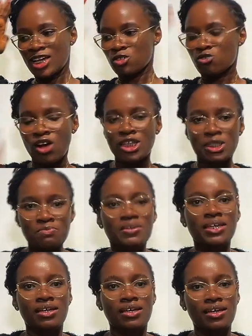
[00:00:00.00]
trust
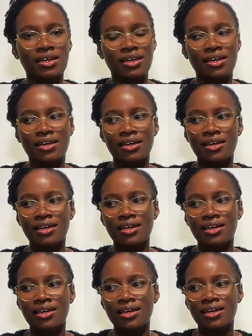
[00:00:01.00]
me,
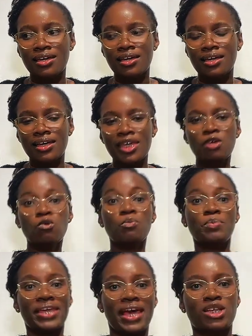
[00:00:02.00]
he
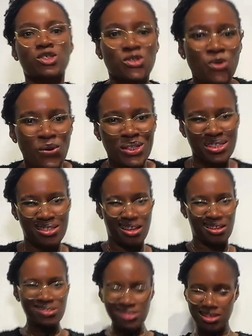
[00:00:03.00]
will be
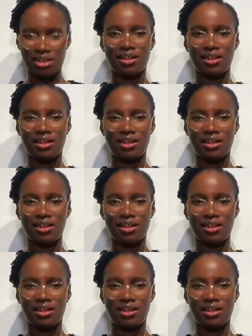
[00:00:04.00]
exhausted.